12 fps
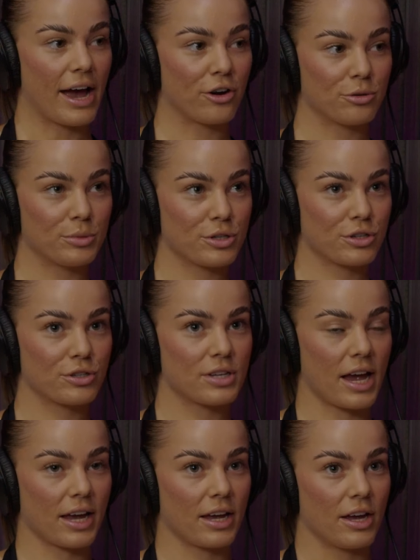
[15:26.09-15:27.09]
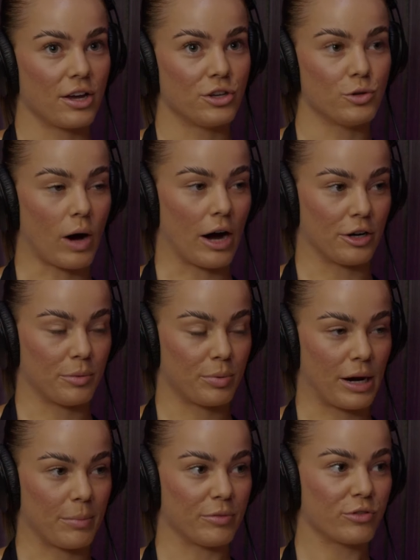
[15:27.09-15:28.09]
And almost because, like, you are in
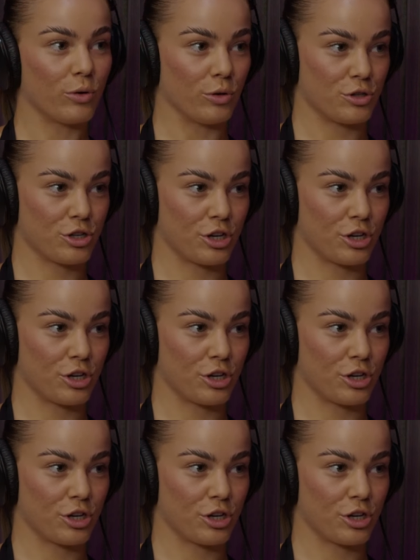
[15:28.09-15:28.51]
prep, of course